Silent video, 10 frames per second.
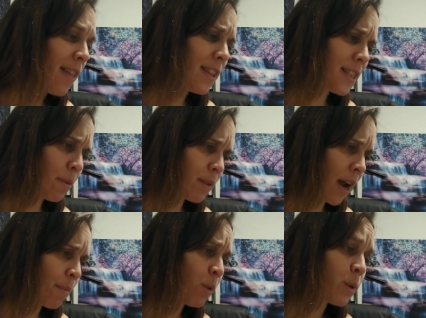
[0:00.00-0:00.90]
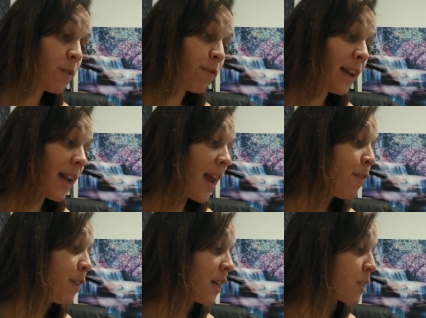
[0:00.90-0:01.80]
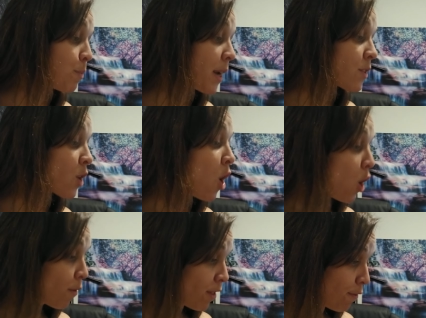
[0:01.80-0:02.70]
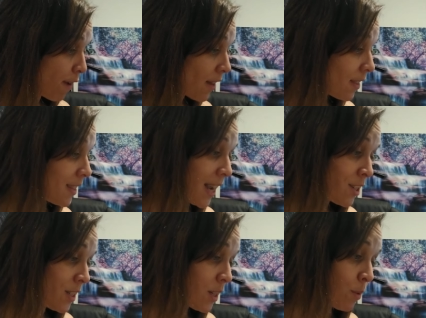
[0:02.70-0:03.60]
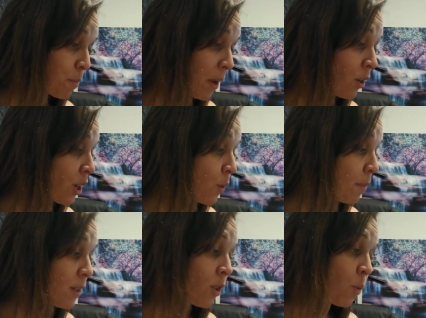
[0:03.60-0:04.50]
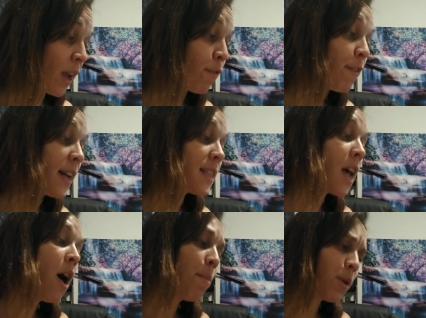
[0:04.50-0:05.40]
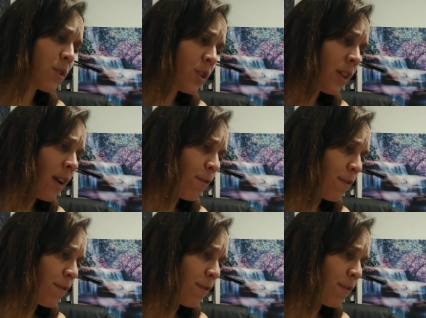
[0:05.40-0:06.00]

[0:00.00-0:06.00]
At the same time there was faint envy expressed over the fact that the Agency was better equipped in the way of funds, personnel,